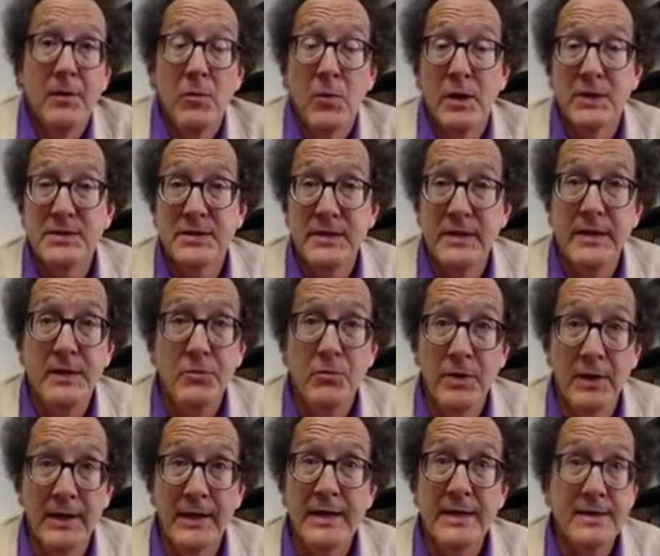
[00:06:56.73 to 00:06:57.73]
it was that he
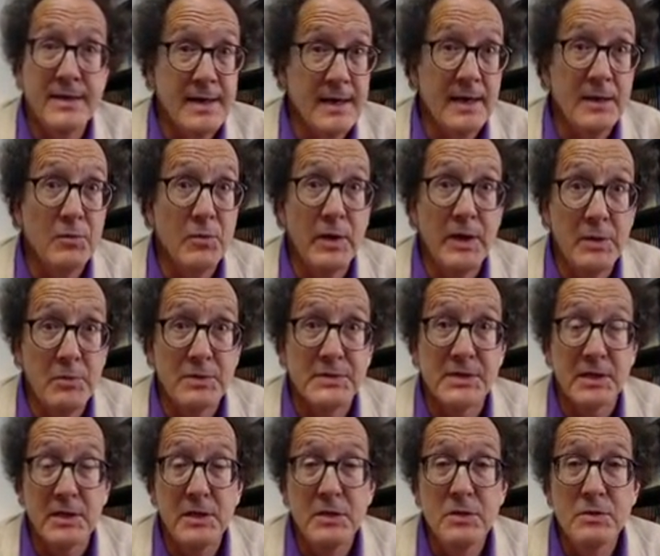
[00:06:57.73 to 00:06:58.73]
really did what he
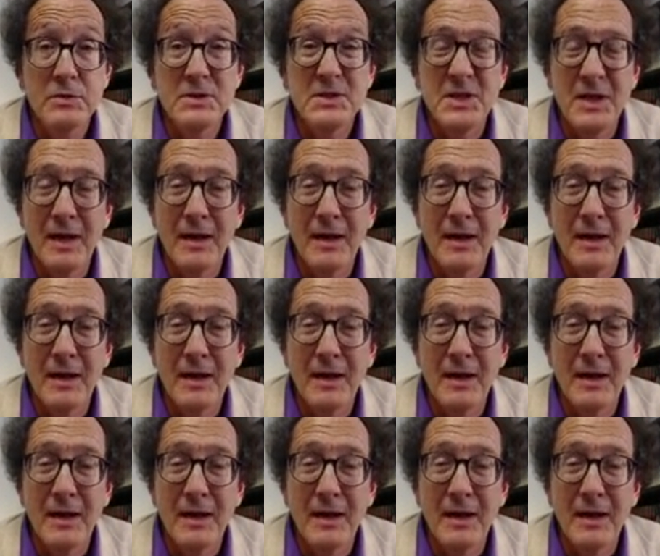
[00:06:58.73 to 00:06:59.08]
was accused